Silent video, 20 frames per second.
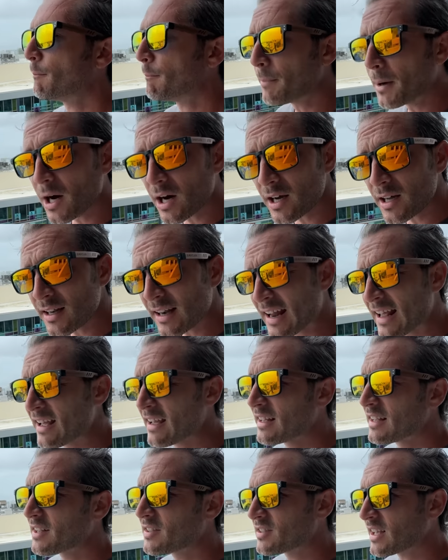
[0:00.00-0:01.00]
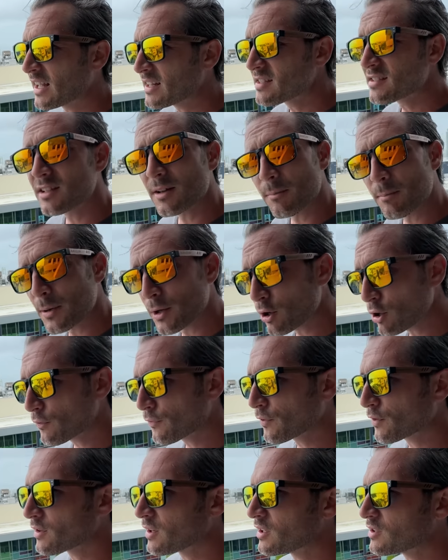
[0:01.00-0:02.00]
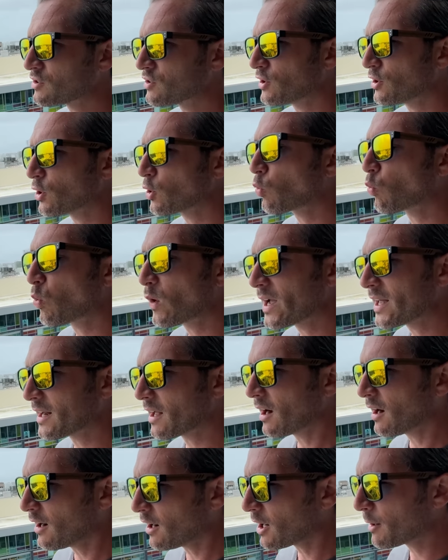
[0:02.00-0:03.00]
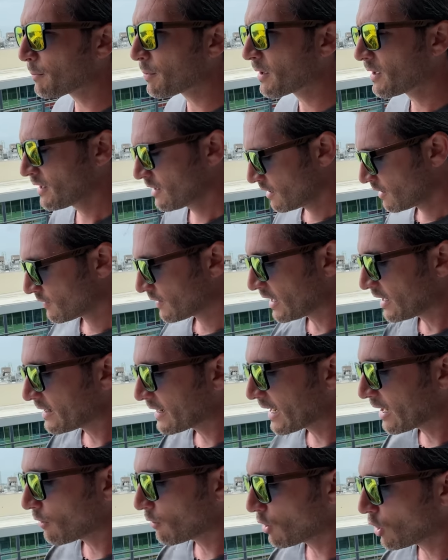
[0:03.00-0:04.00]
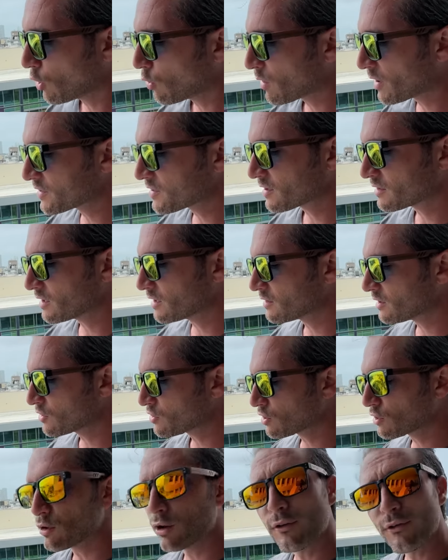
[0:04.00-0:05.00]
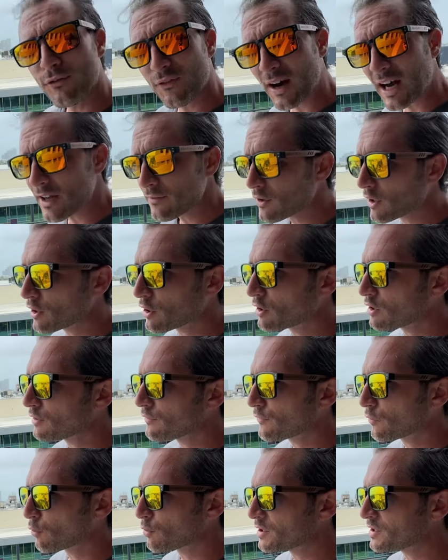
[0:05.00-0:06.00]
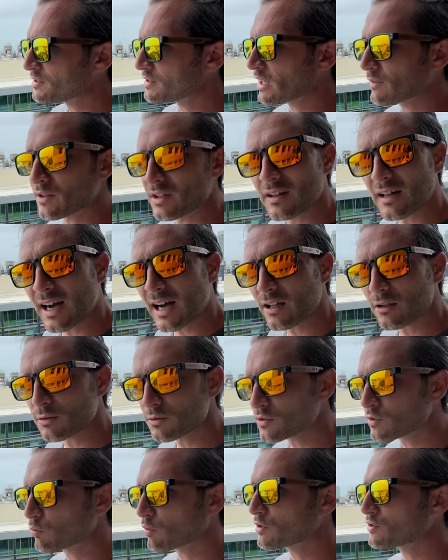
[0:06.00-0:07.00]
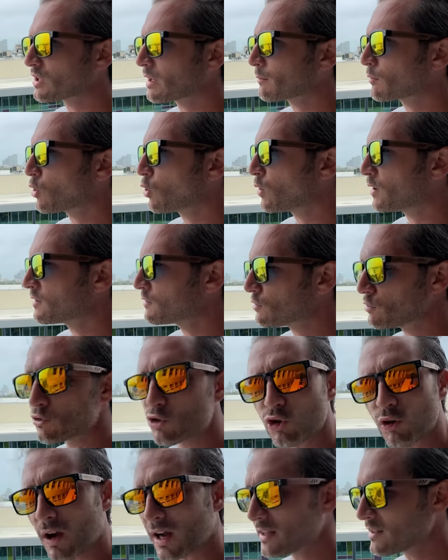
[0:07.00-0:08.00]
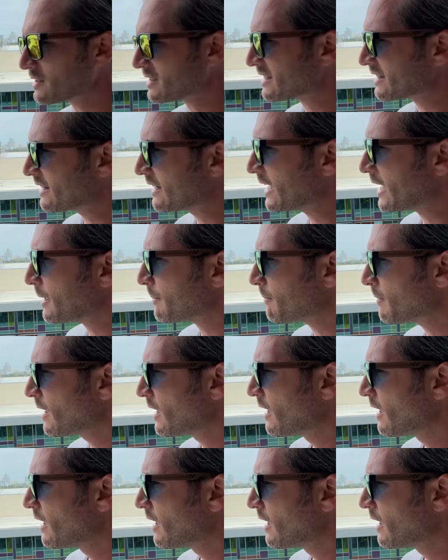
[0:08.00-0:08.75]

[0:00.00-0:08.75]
But since the bill for this year went up, they now owe us an additional $547, which I'm going to try to claim